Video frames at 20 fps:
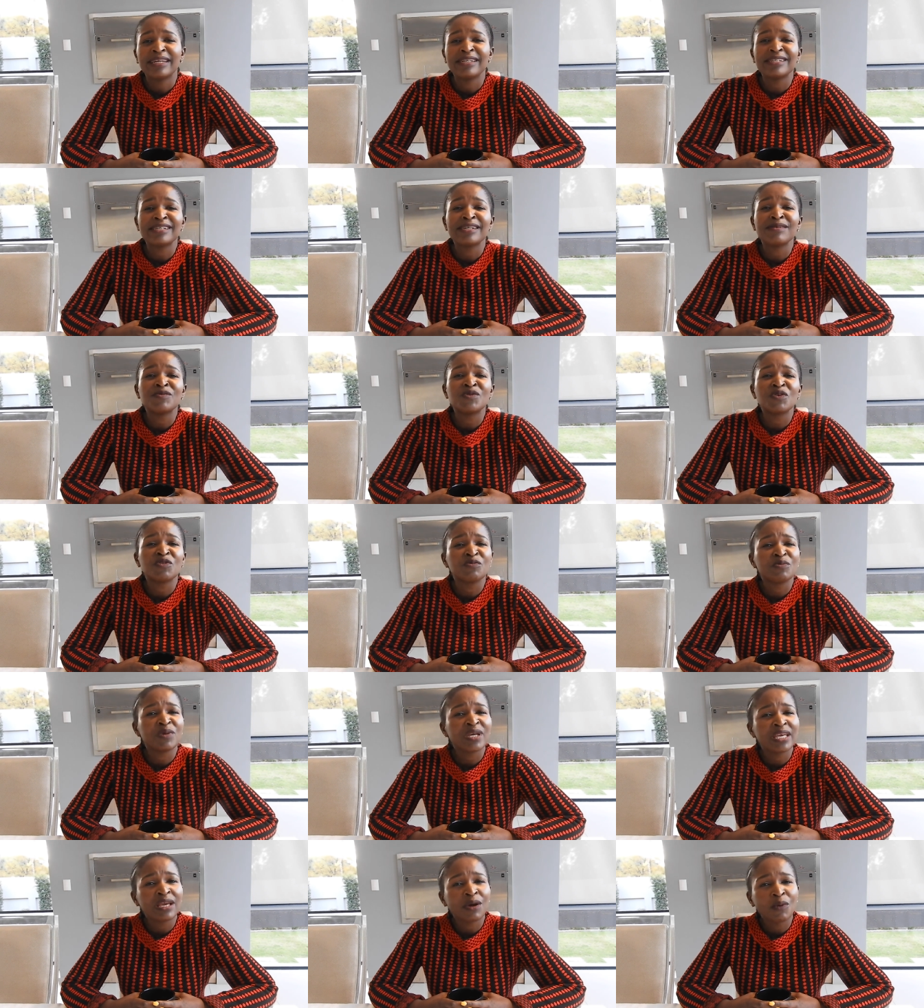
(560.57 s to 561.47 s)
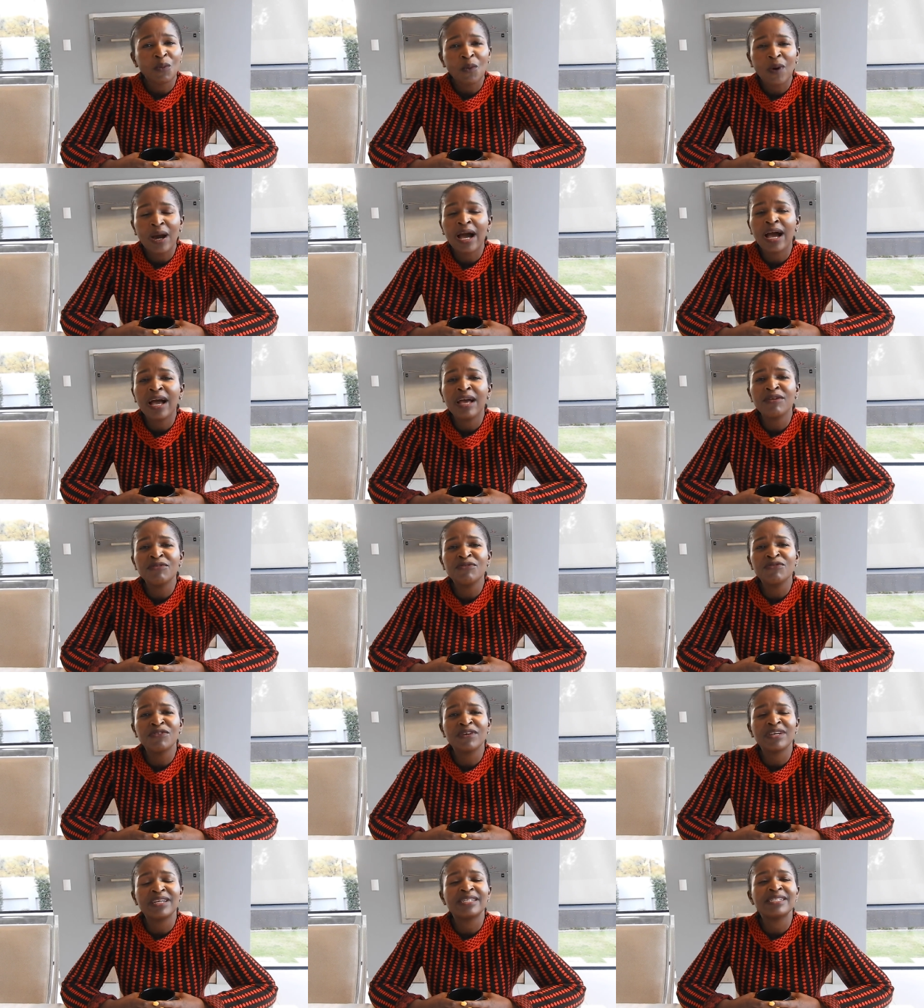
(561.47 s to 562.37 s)
in terms of being a
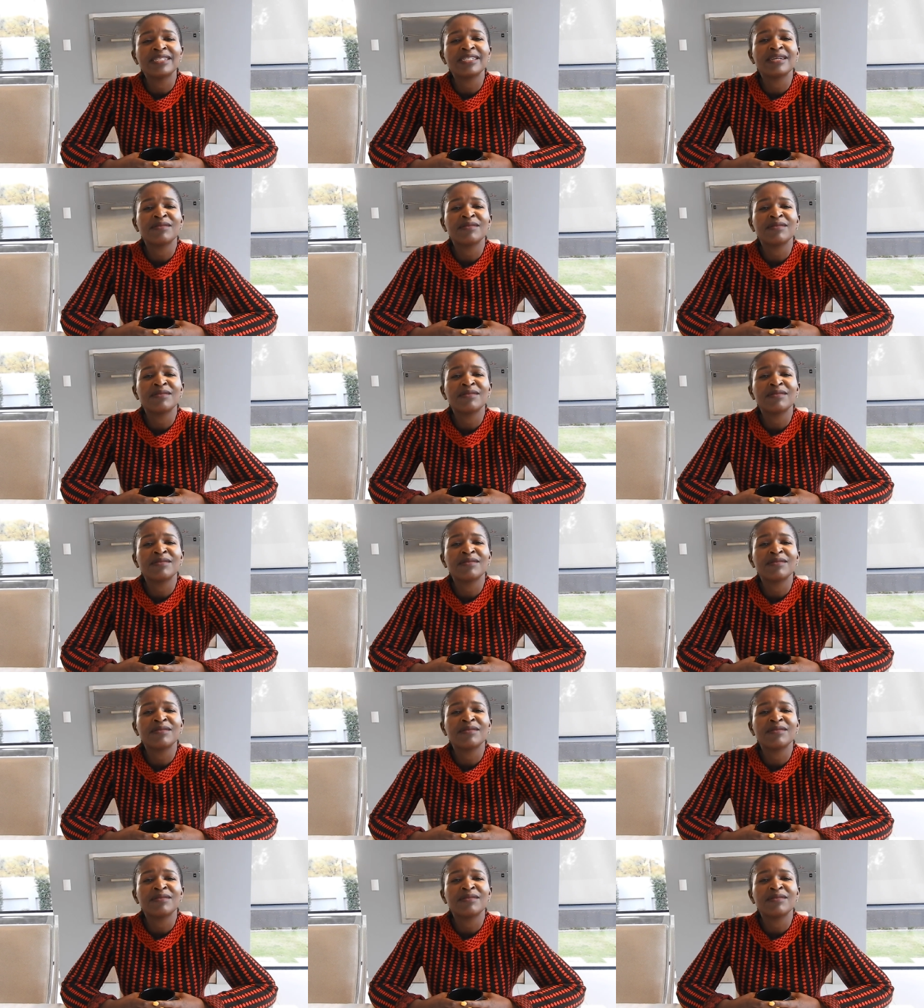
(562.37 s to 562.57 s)
wife, in